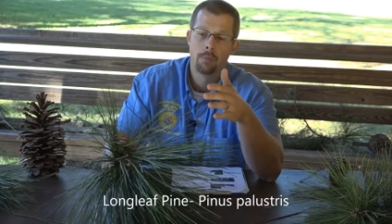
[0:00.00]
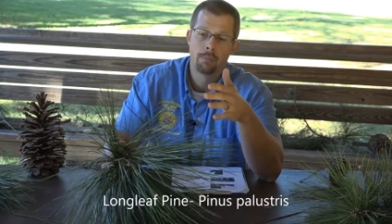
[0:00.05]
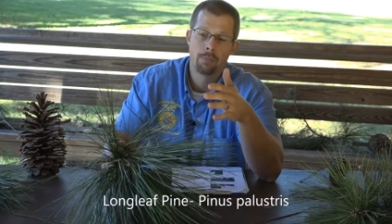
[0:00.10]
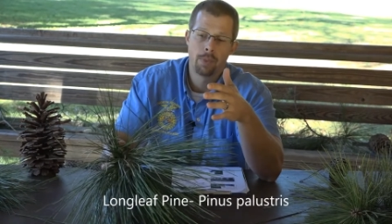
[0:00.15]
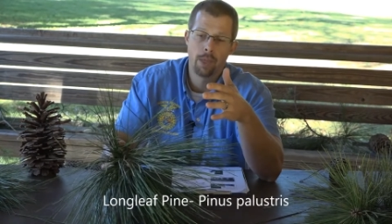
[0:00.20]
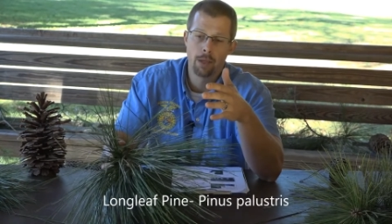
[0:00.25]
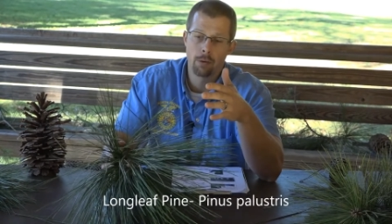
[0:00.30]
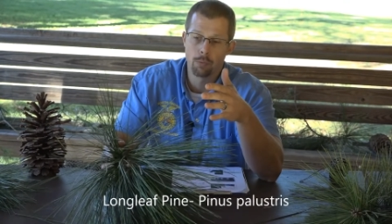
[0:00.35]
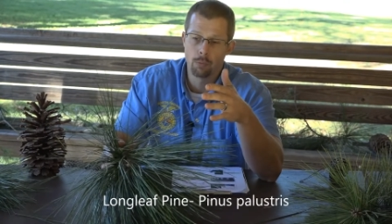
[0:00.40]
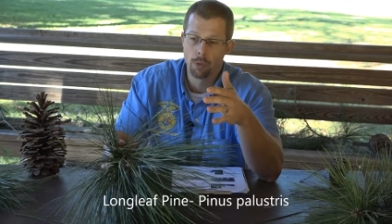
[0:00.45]

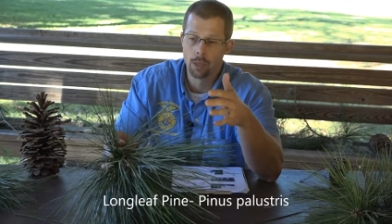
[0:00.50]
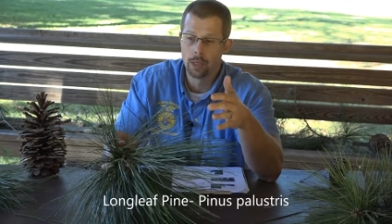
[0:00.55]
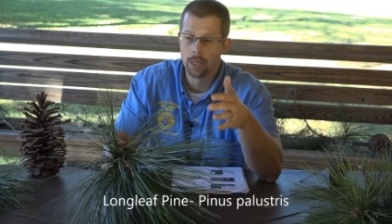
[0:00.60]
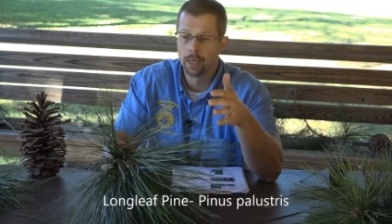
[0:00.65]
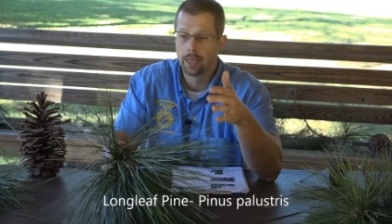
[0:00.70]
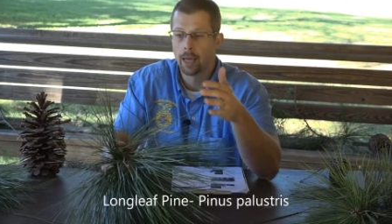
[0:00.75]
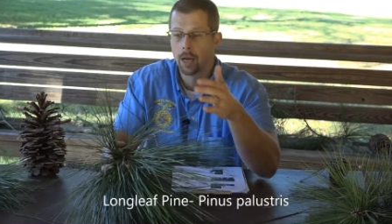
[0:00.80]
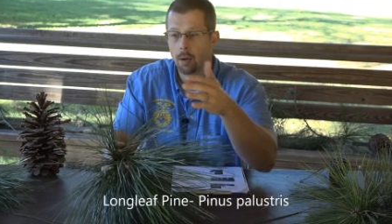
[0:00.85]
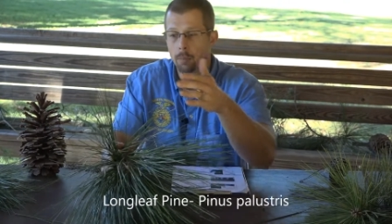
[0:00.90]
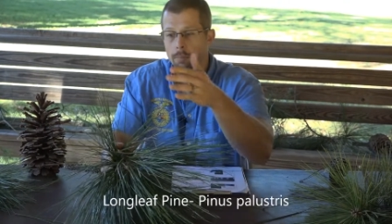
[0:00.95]
that
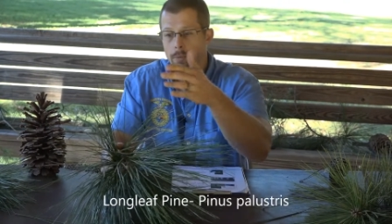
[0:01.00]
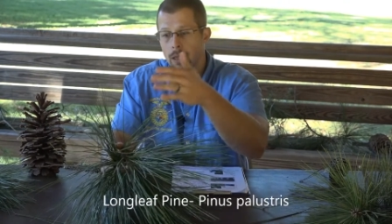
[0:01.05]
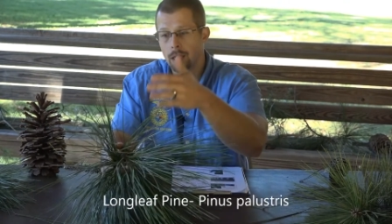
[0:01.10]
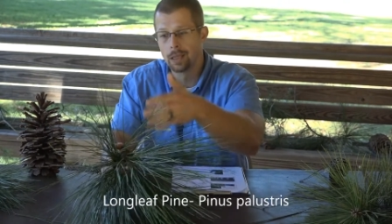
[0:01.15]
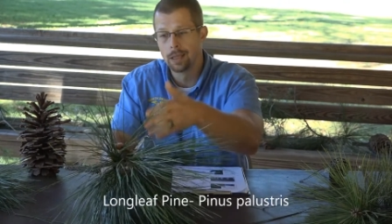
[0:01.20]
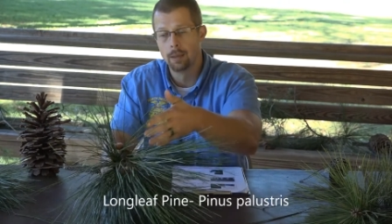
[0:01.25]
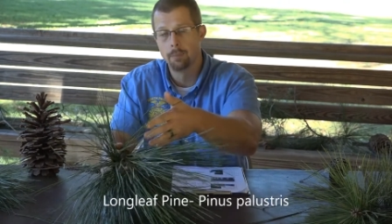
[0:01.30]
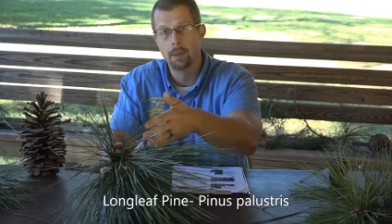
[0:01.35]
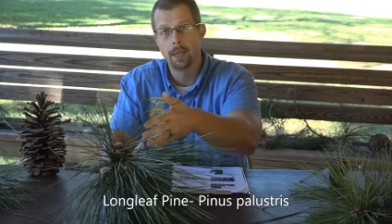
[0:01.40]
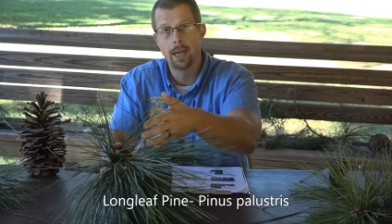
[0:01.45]
really helped
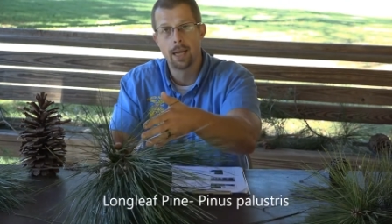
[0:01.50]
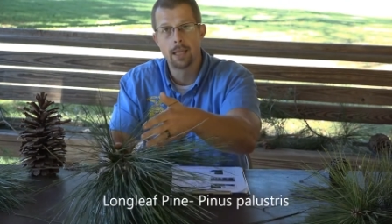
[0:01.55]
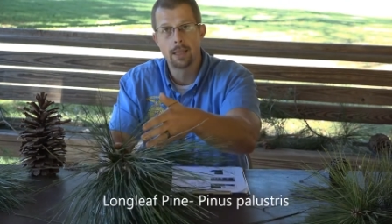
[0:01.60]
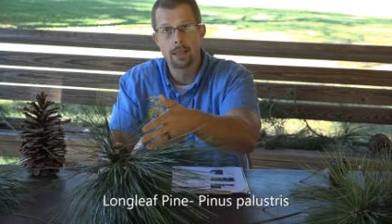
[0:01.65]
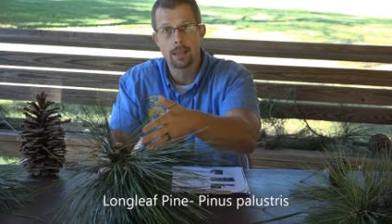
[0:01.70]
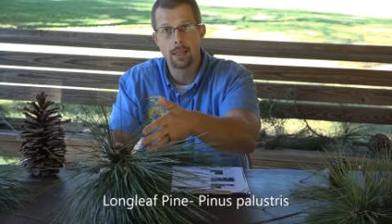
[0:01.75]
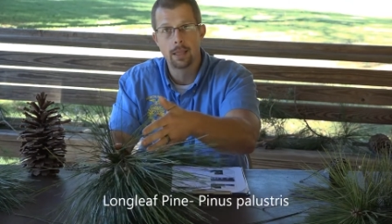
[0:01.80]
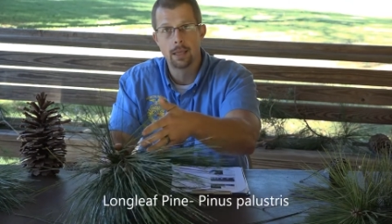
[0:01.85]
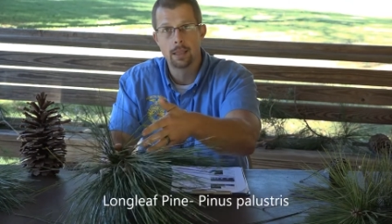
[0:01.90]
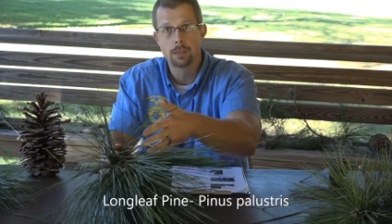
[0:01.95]

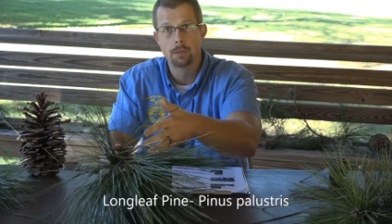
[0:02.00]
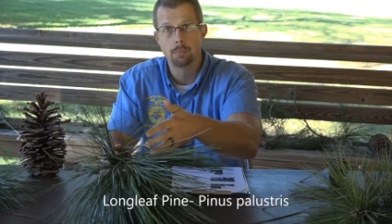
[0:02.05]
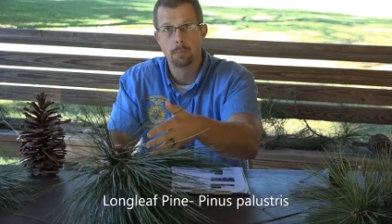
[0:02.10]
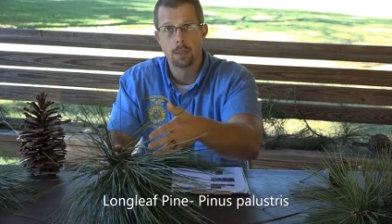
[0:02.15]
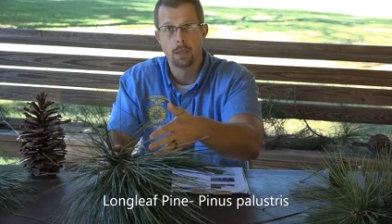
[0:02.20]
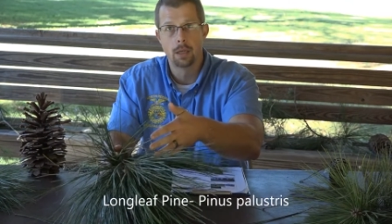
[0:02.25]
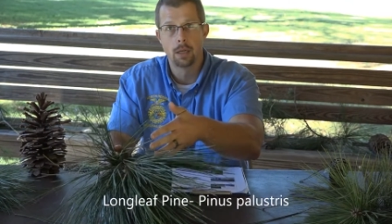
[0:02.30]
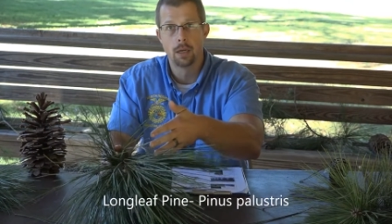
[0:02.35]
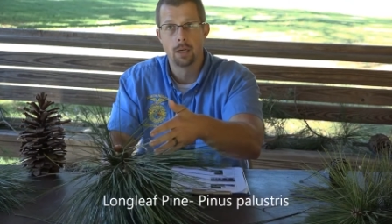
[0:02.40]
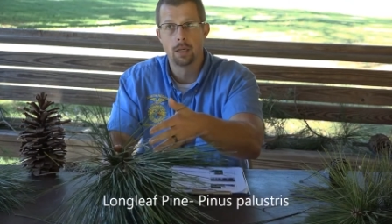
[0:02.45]
eliminate this
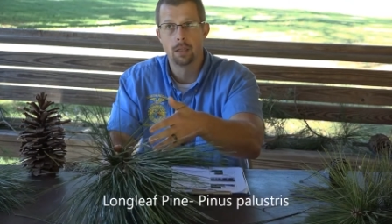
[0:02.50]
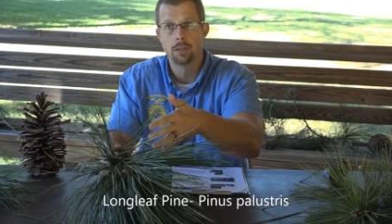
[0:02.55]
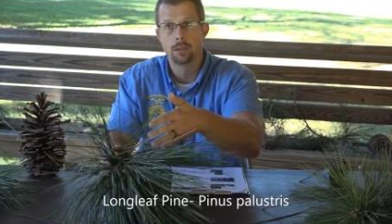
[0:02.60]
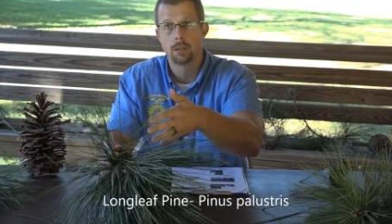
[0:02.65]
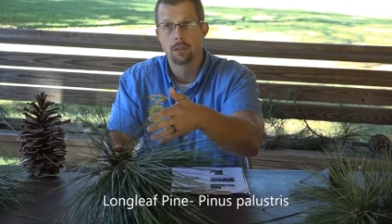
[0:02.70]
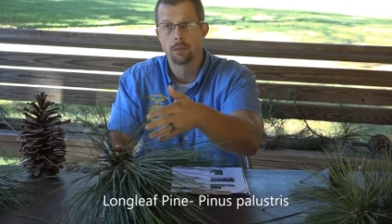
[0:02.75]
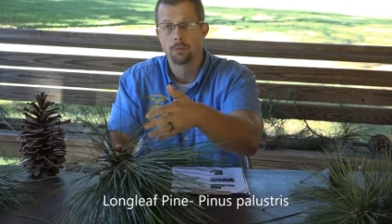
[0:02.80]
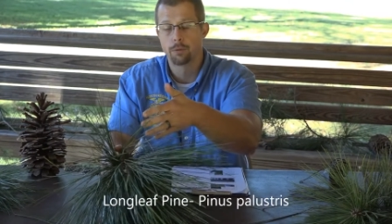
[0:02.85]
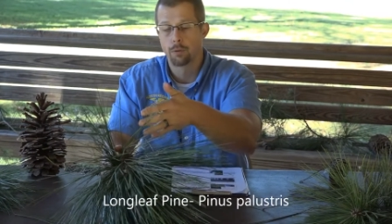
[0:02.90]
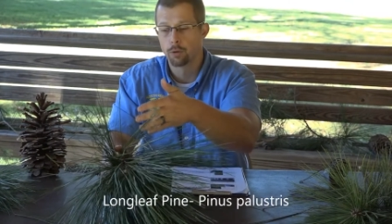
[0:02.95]
because
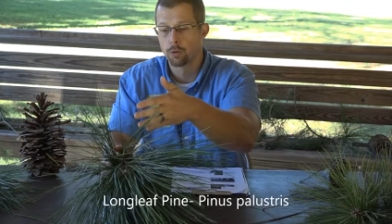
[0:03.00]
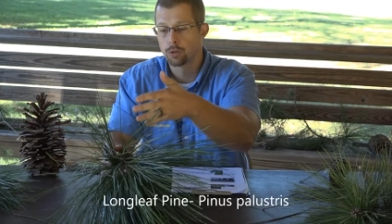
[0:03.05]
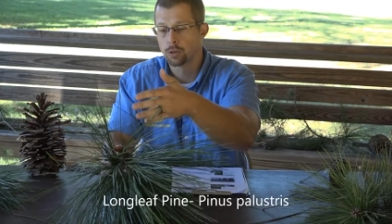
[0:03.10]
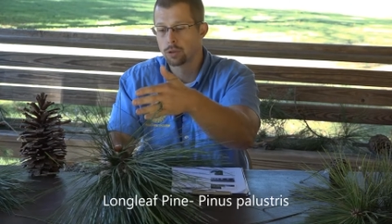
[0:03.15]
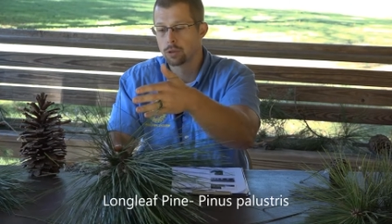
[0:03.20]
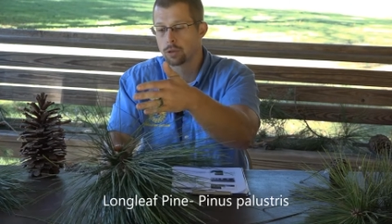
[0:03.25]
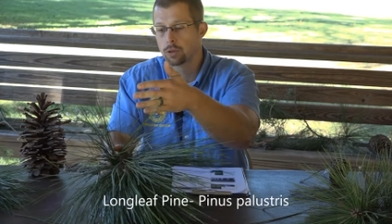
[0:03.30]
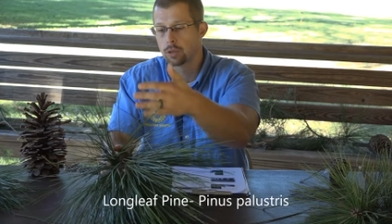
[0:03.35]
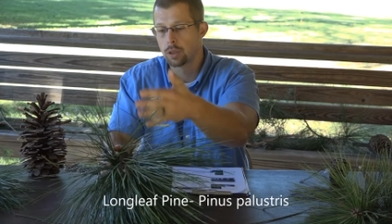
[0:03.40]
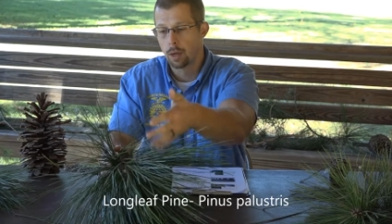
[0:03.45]
in the
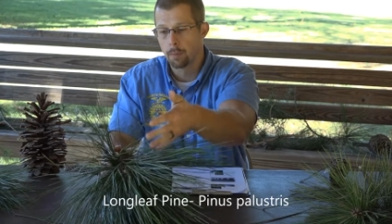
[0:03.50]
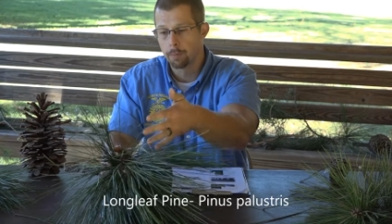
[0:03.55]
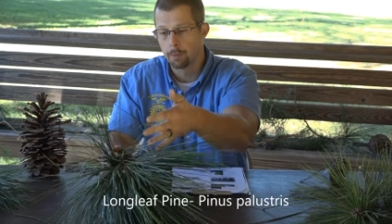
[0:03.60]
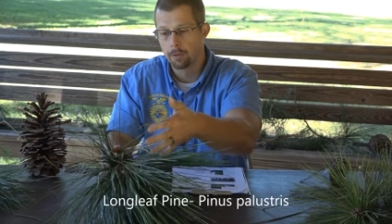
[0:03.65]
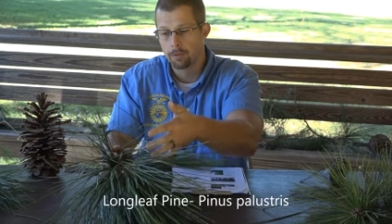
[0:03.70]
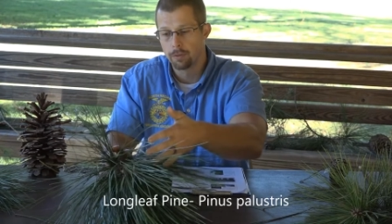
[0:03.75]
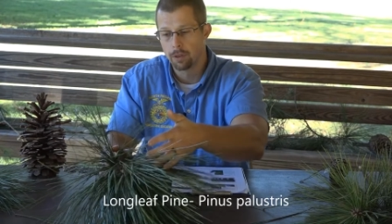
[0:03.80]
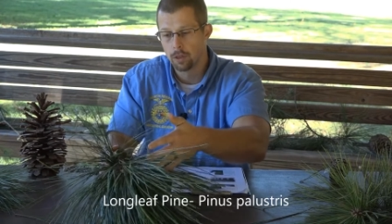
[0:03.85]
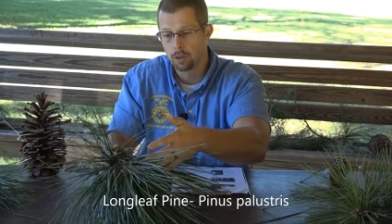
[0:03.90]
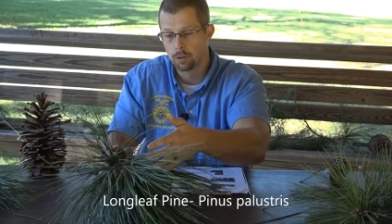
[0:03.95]
first couple
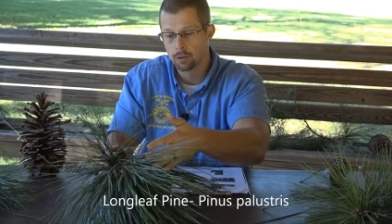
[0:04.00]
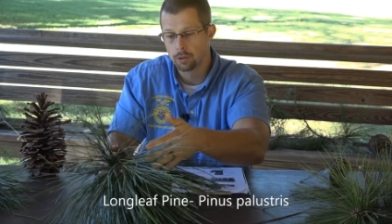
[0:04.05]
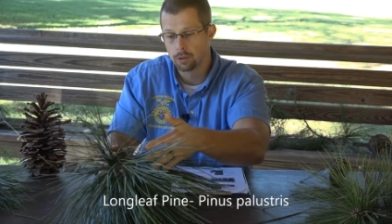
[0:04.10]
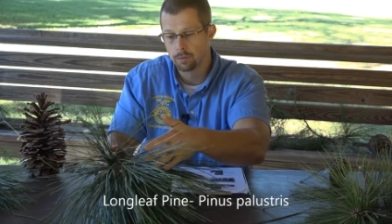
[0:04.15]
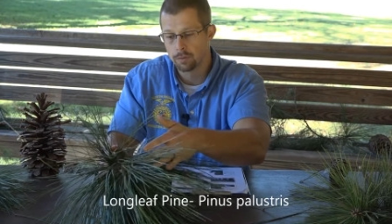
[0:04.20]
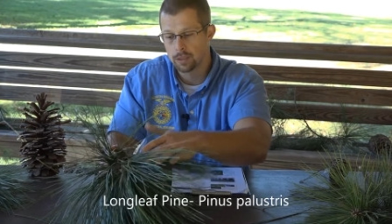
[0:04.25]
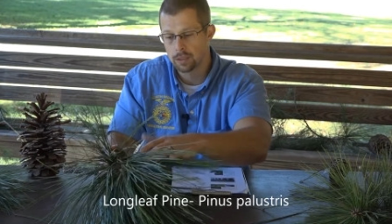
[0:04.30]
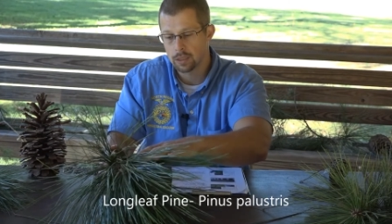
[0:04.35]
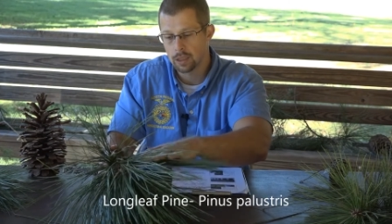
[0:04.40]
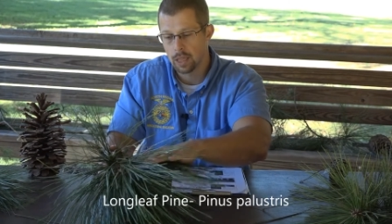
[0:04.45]
of years
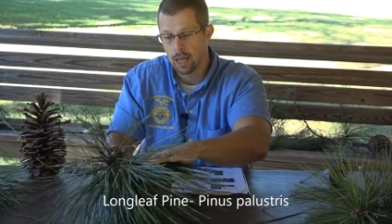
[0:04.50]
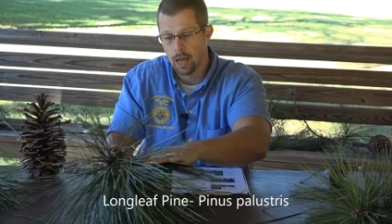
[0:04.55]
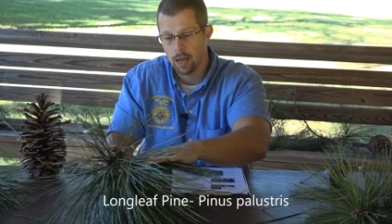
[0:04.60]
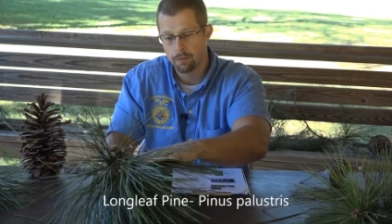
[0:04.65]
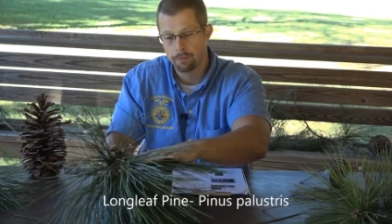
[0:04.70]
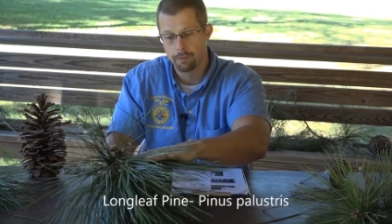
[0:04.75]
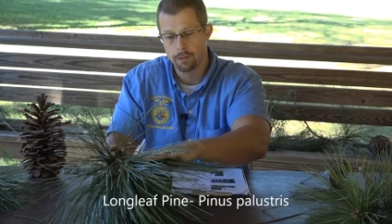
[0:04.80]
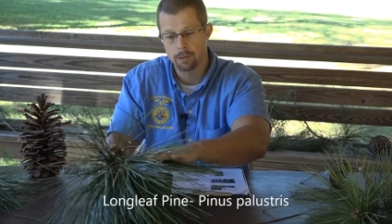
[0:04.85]
of its life,